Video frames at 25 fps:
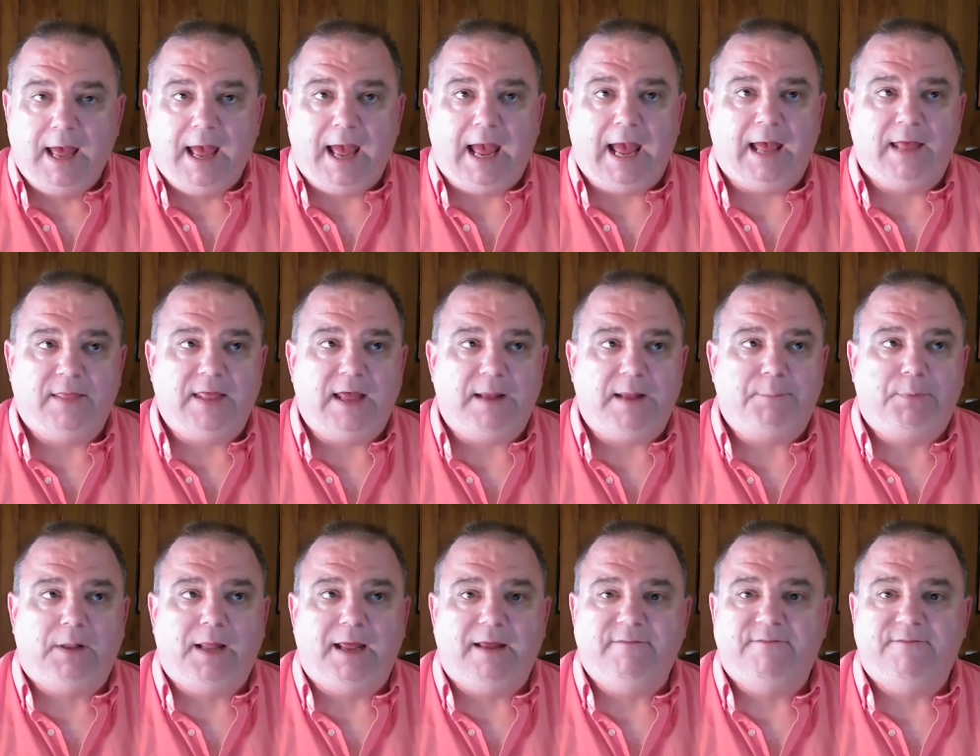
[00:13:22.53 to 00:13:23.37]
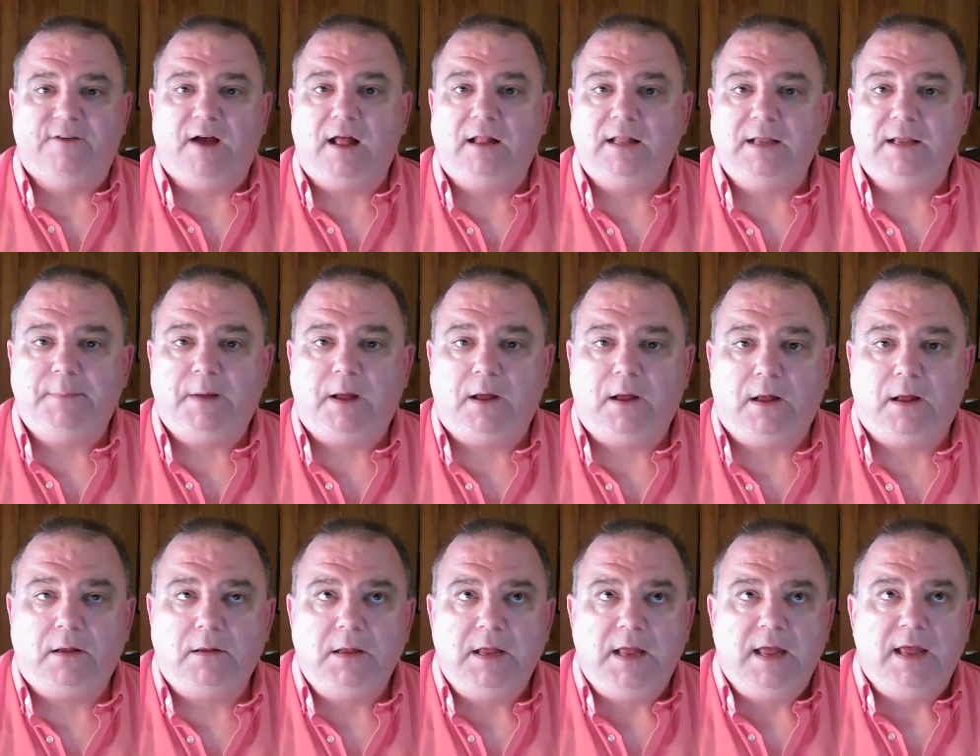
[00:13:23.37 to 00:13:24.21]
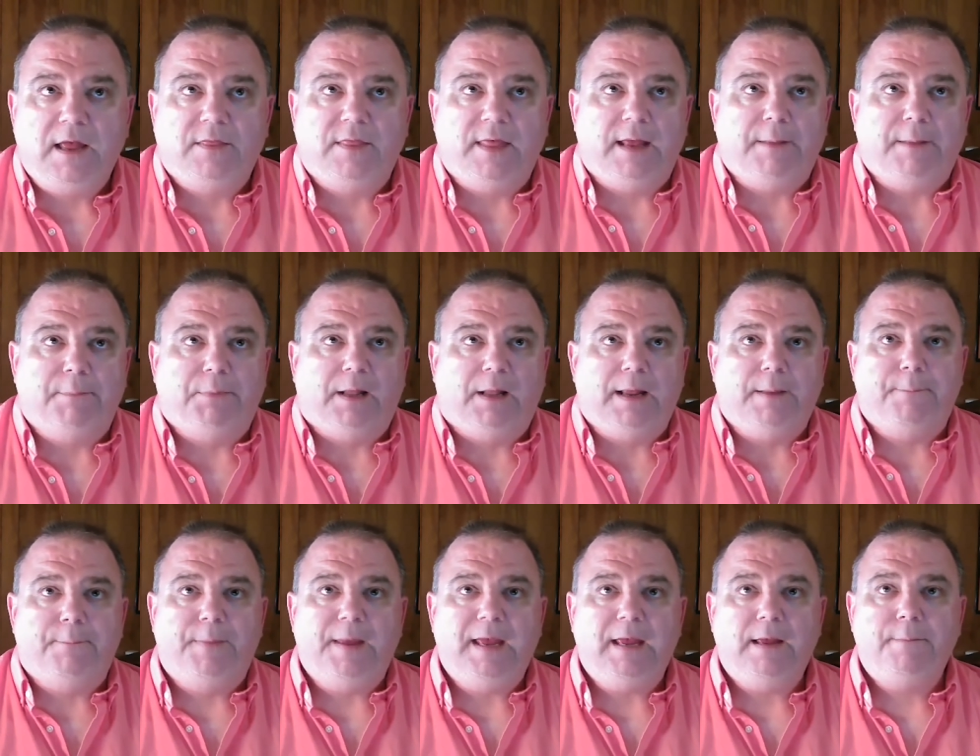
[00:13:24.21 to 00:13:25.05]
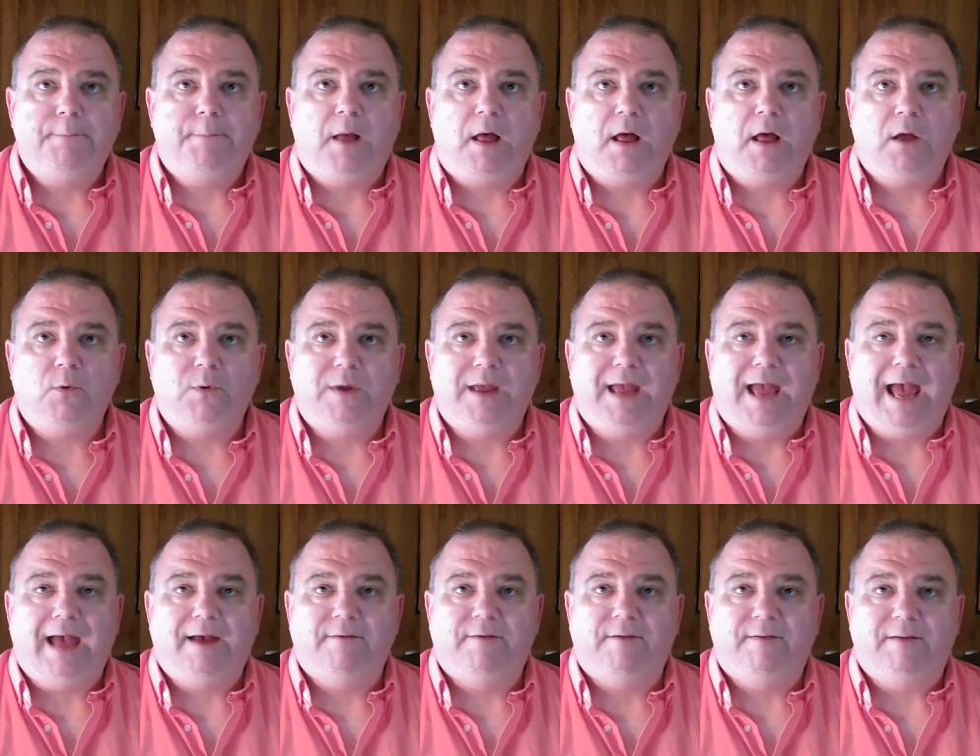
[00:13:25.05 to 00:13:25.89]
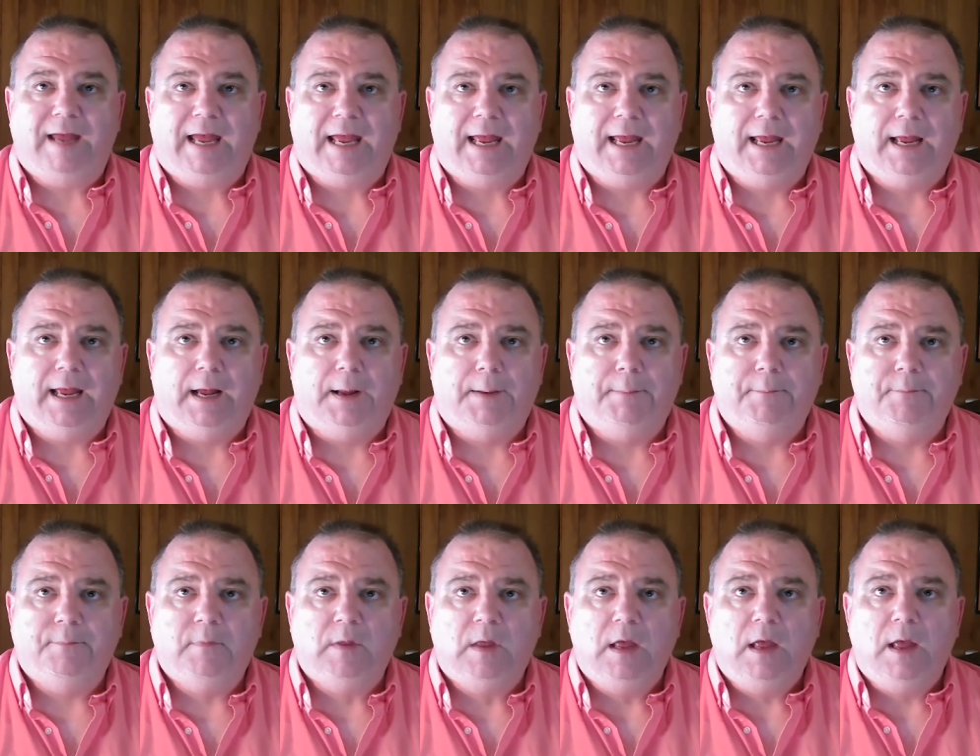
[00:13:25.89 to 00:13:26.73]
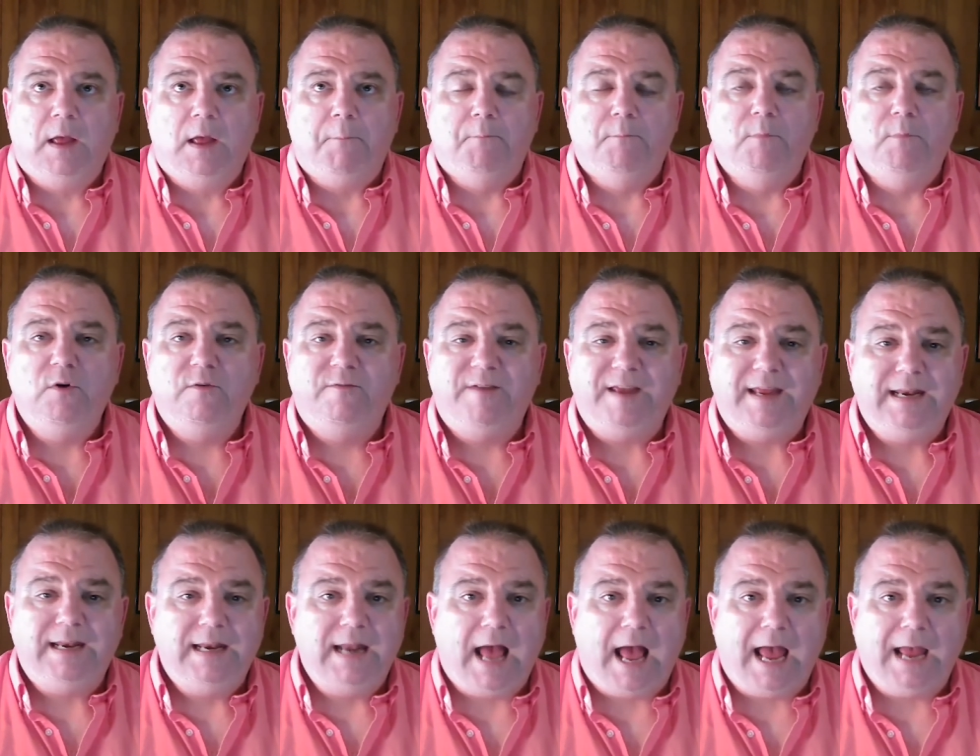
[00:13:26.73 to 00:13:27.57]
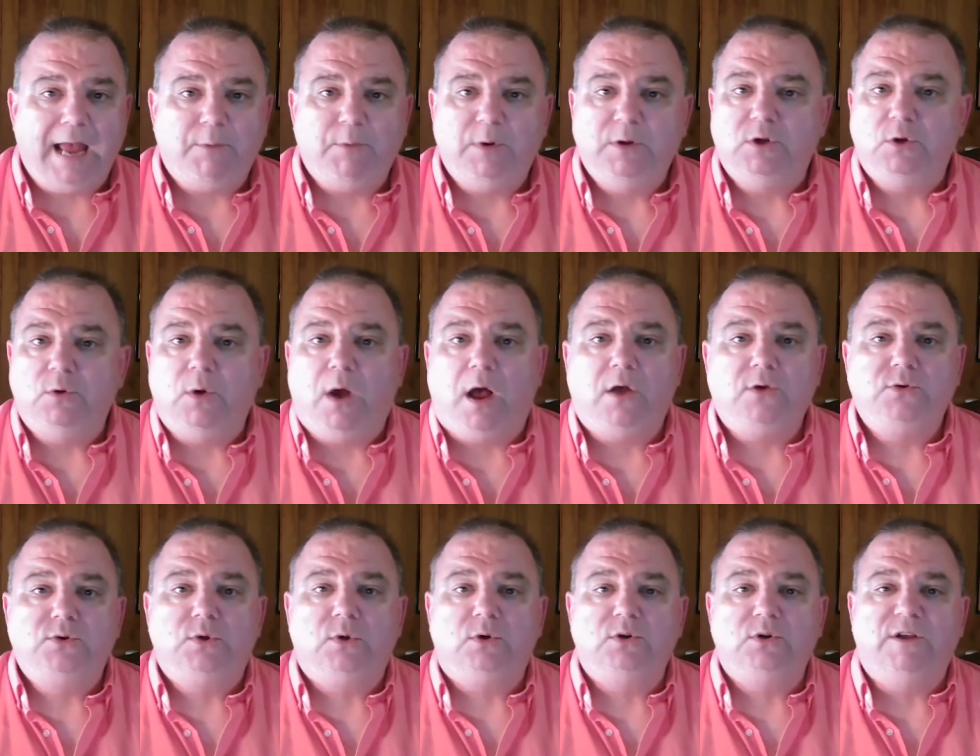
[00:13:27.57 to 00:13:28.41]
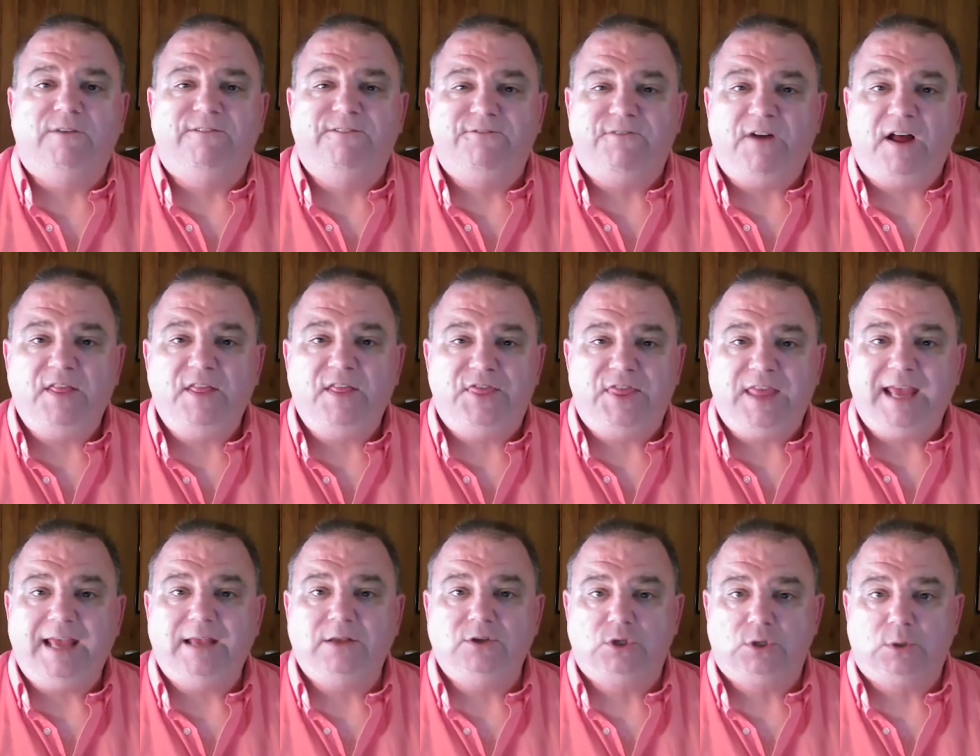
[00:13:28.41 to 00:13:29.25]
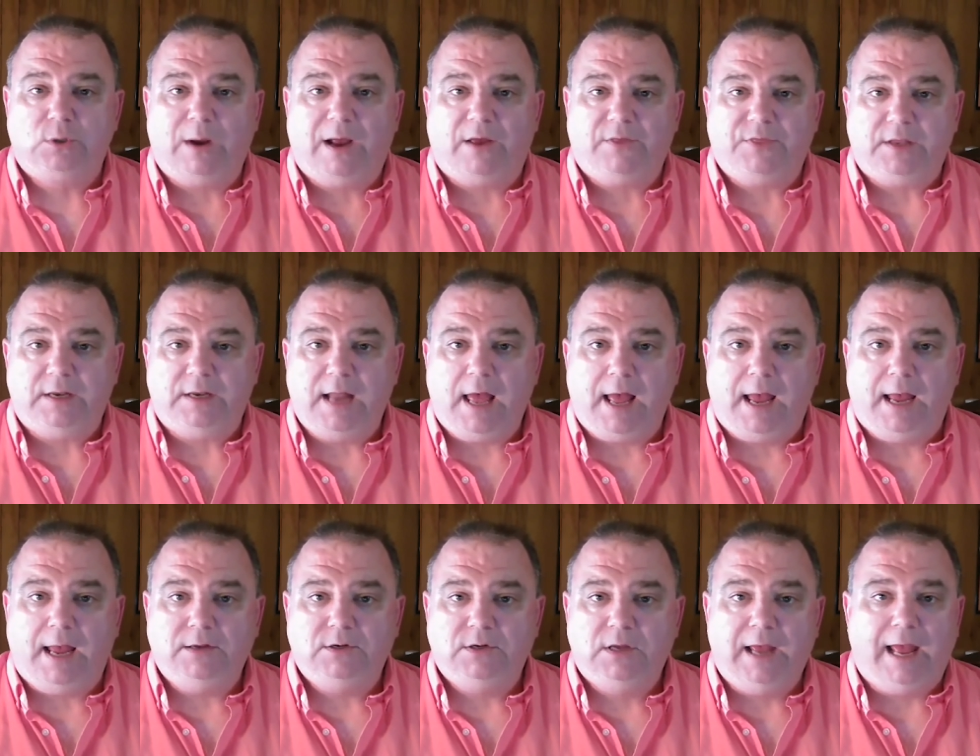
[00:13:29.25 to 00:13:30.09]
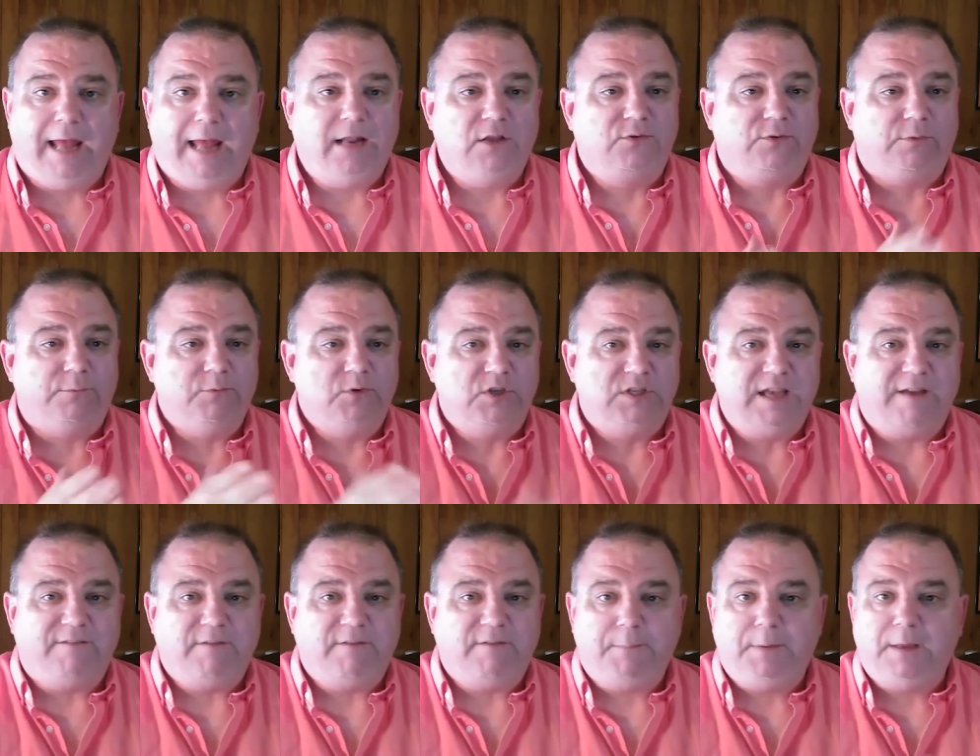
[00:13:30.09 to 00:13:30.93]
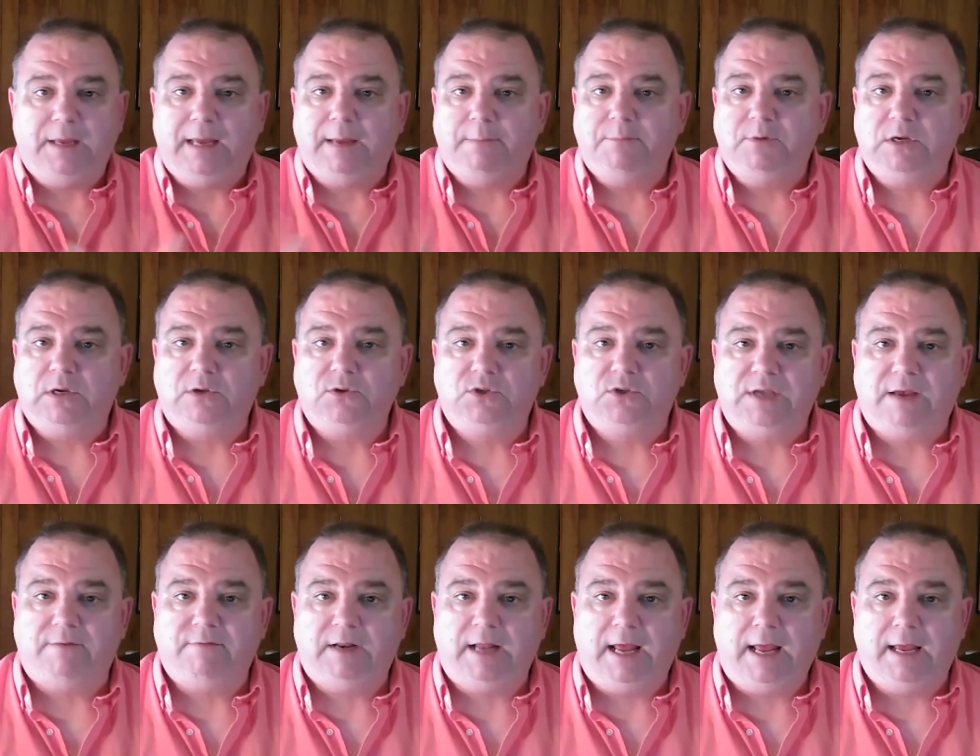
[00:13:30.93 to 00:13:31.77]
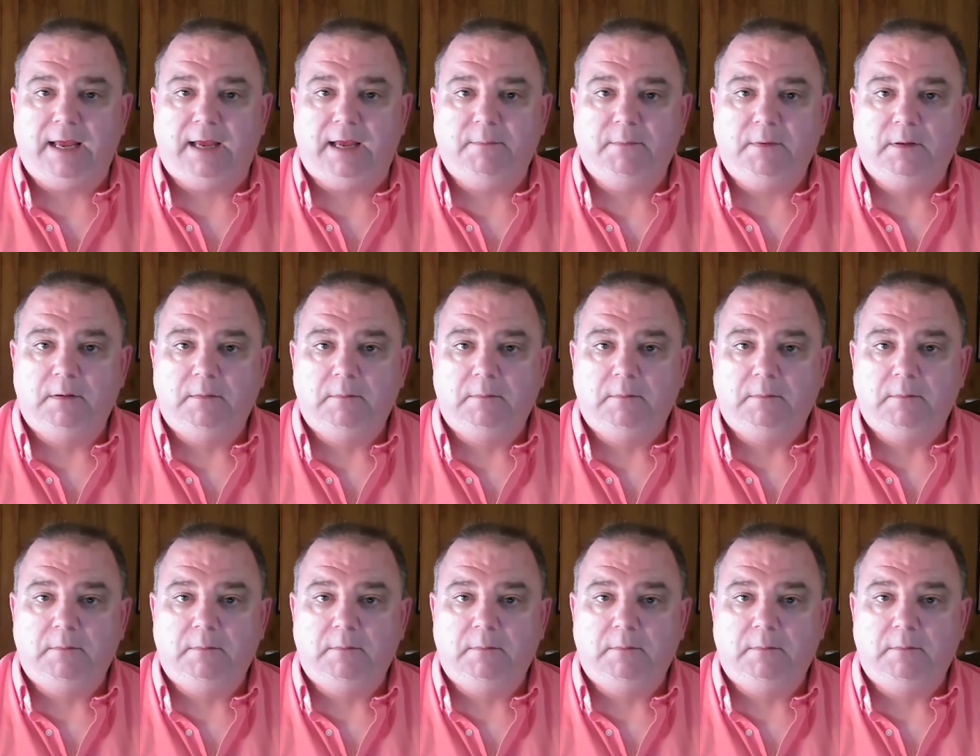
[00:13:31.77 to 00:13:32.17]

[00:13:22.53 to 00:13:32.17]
And they play volleyball, they play ping pong. We have a um, movie night. We do all sorts of fun things throughout the night, and it's from 7 p.m. till 7 a.m.